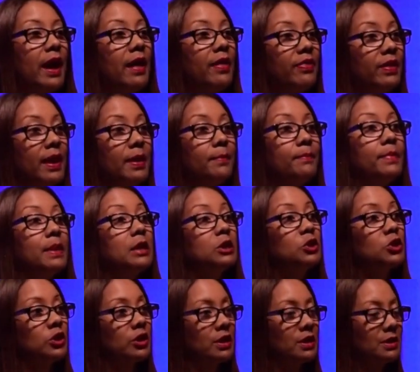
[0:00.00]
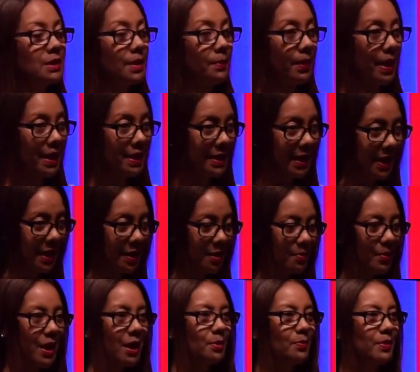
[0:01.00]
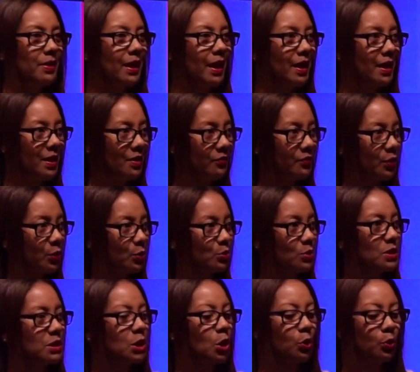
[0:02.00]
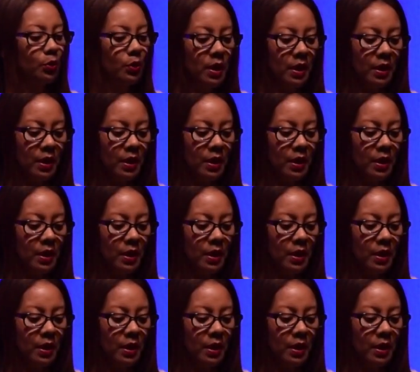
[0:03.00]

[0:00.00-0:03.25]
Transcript: And they mentioned by name APIAVote. So